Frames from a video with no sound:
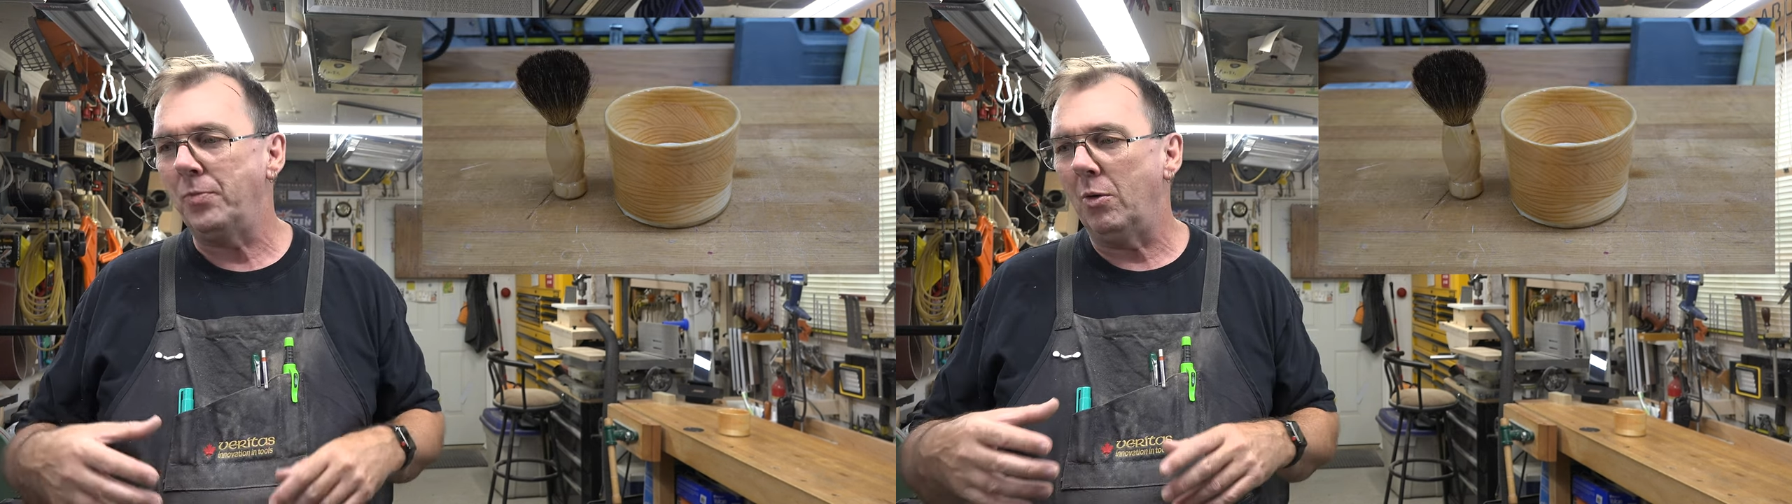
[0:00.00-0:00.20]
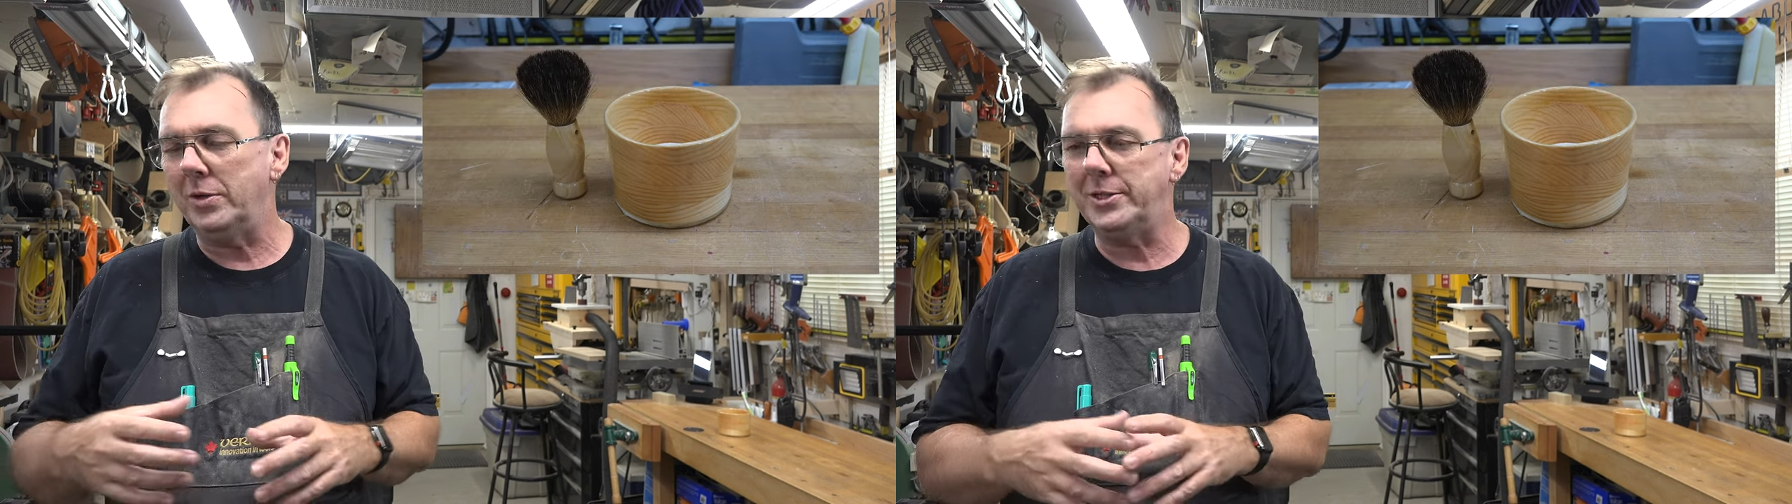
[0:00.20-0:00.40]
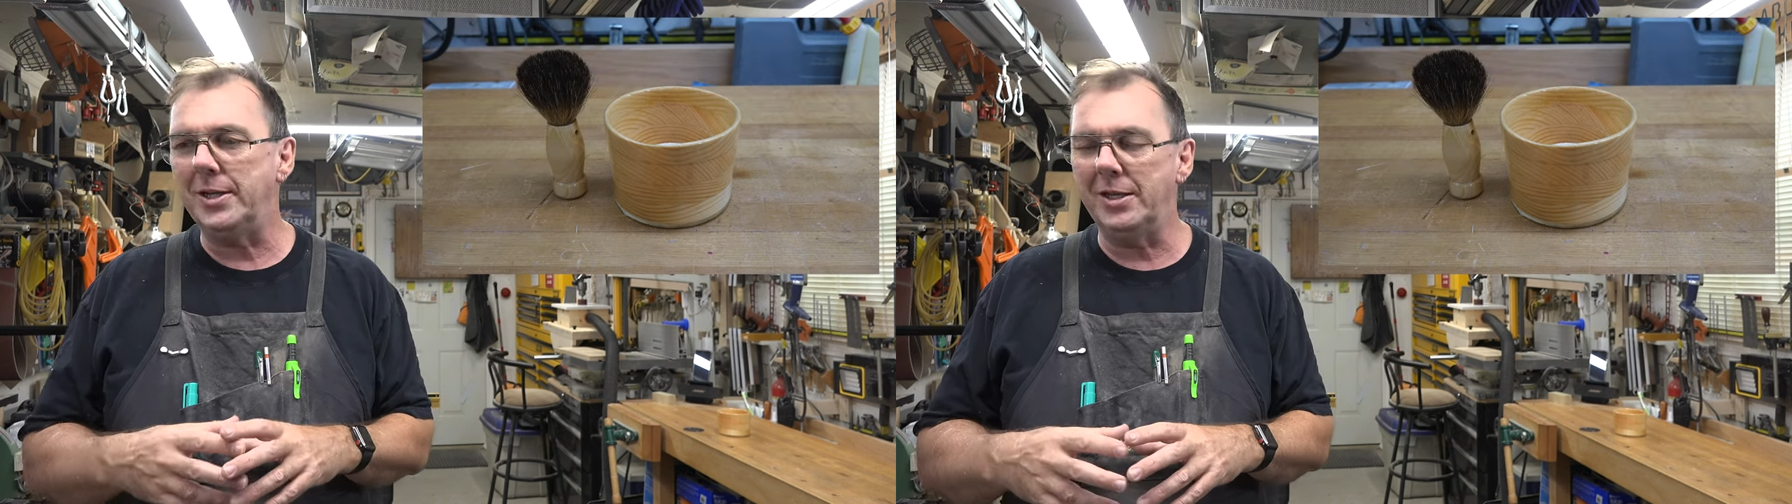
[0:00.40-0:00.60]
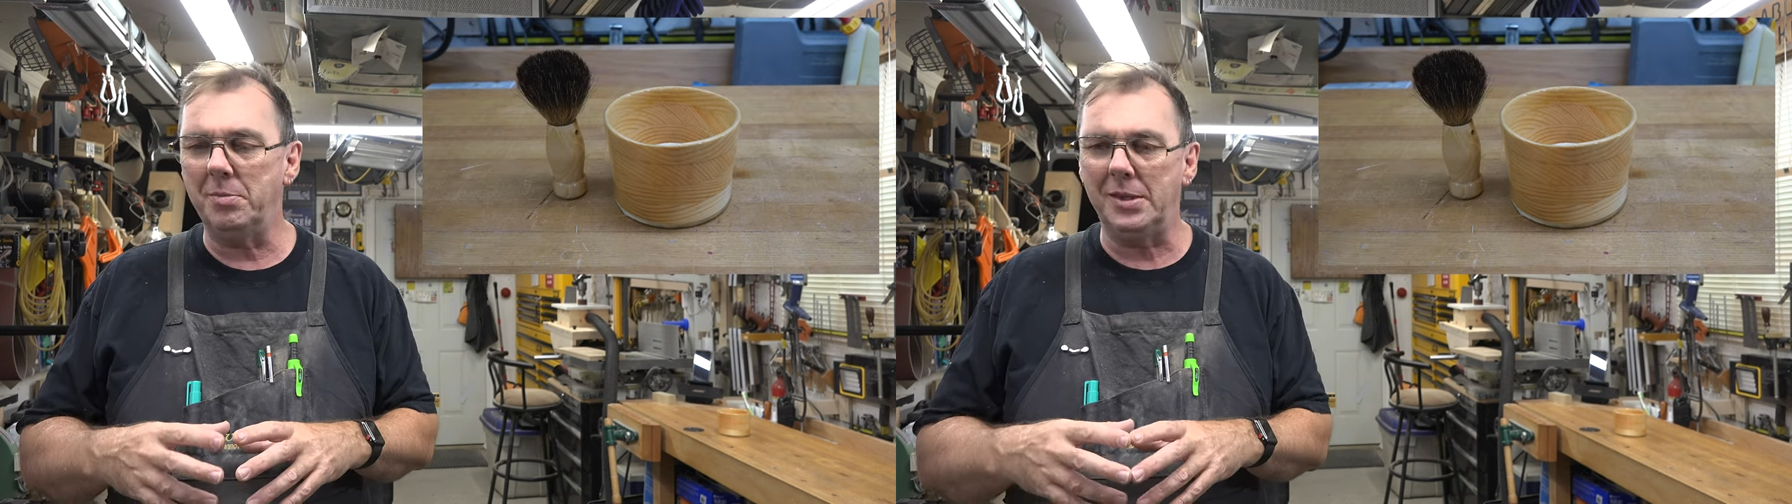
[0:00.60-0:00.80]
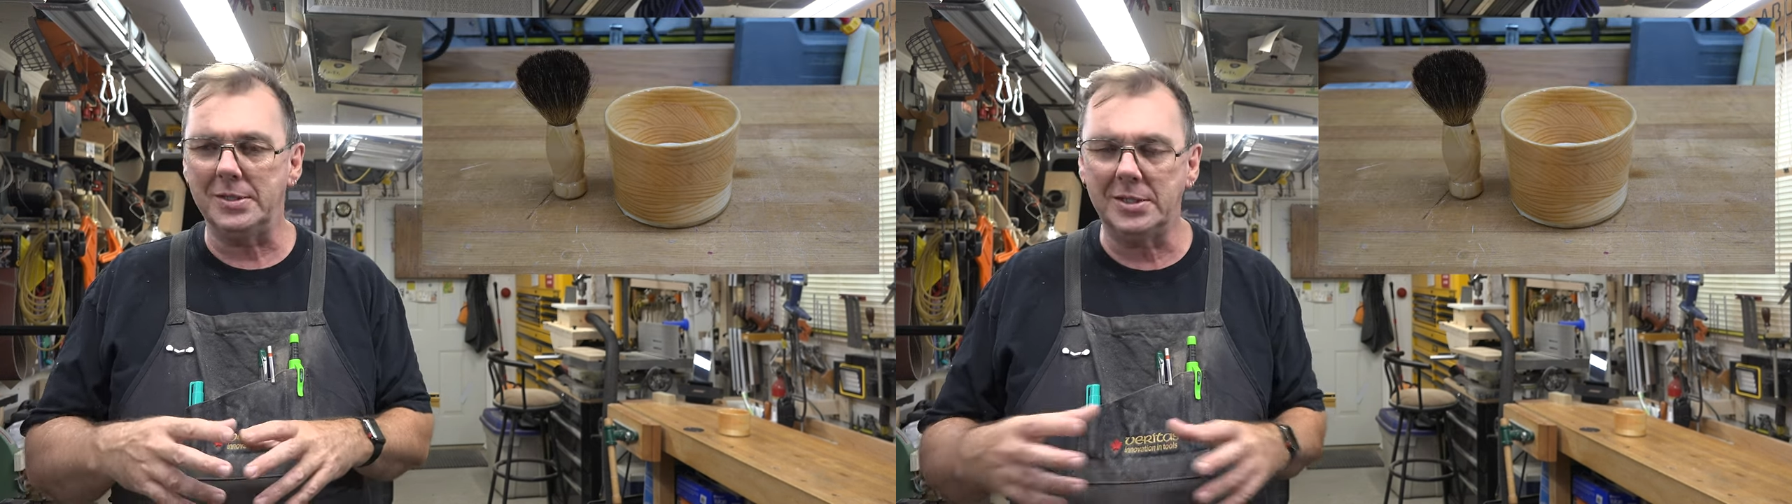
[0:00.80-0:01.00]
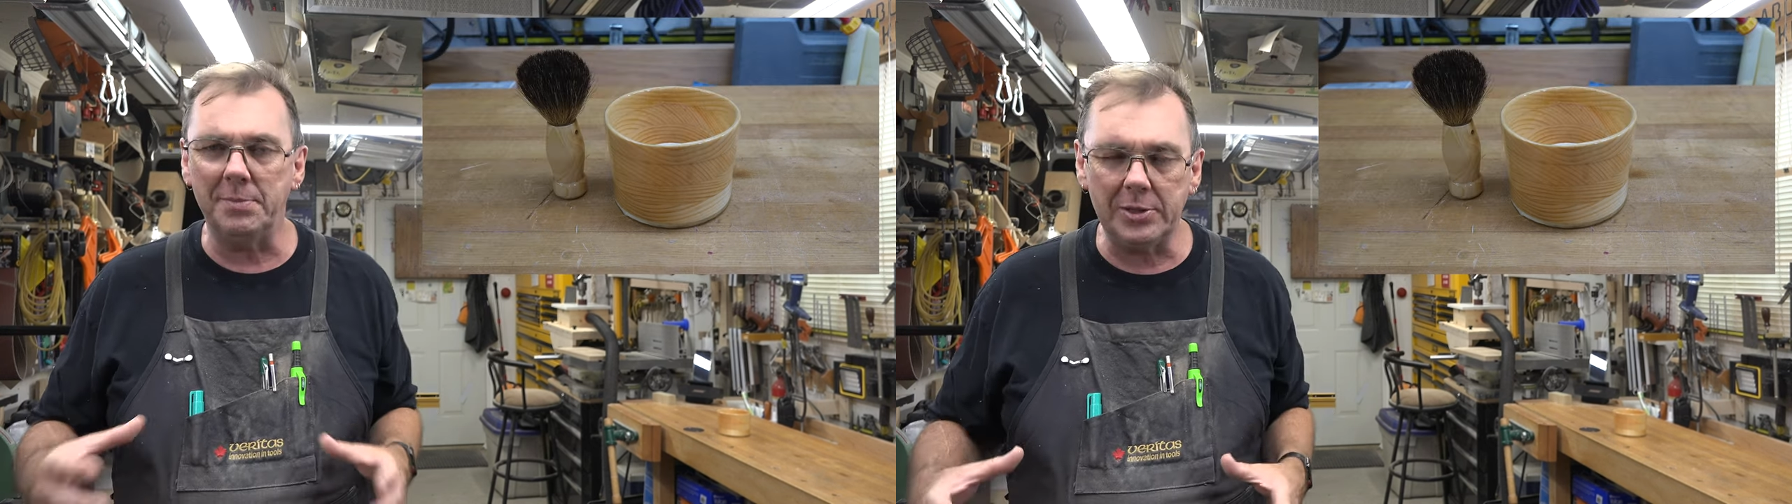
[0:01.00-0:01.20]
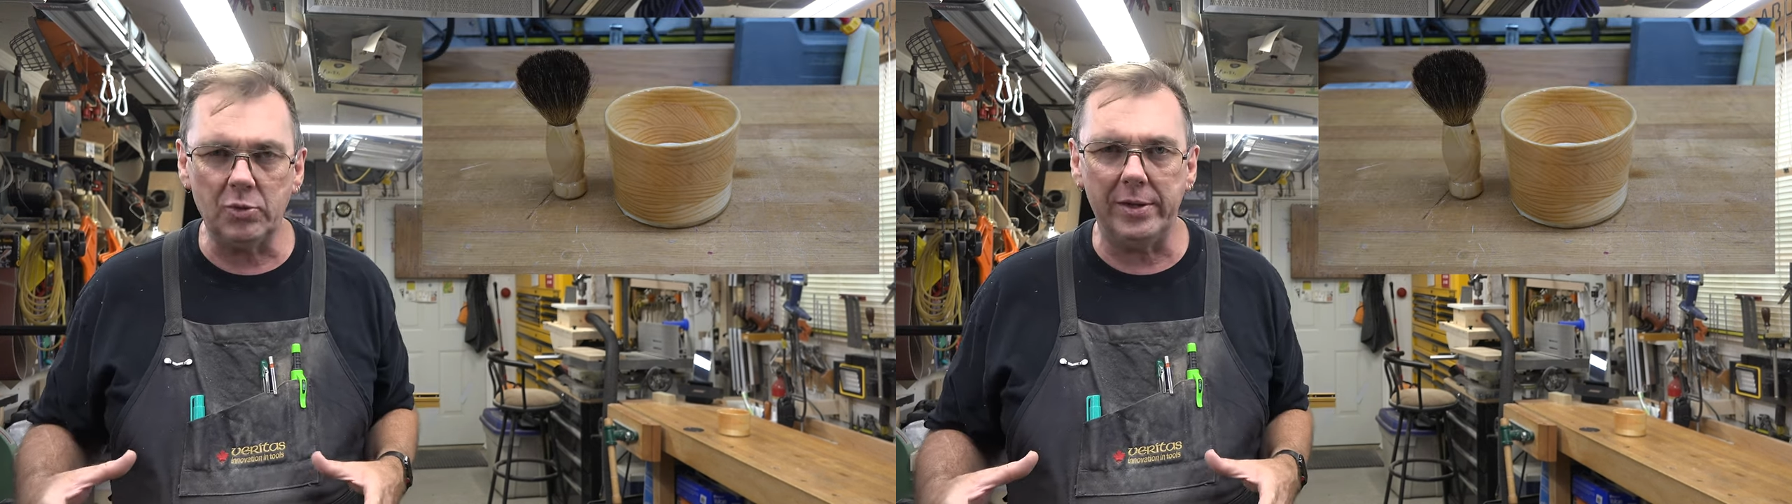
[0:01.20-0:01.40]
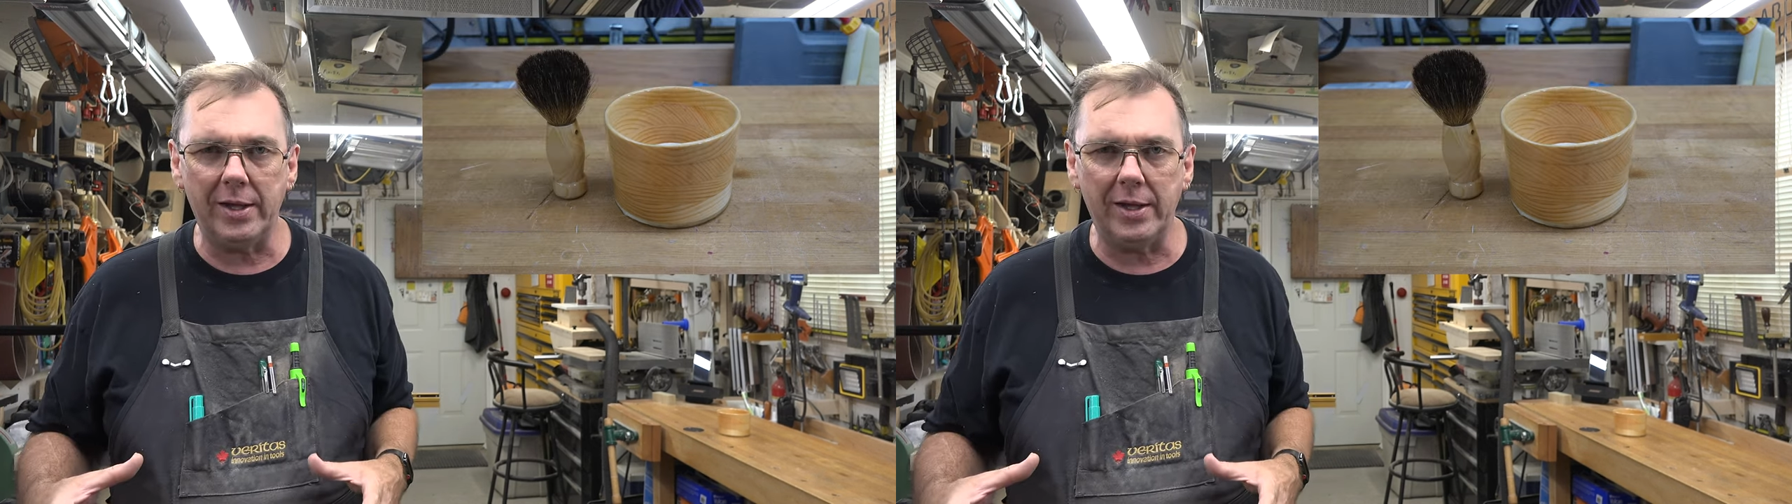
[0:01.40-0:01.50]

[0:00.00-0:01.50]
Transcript: which didn't give me the symmetry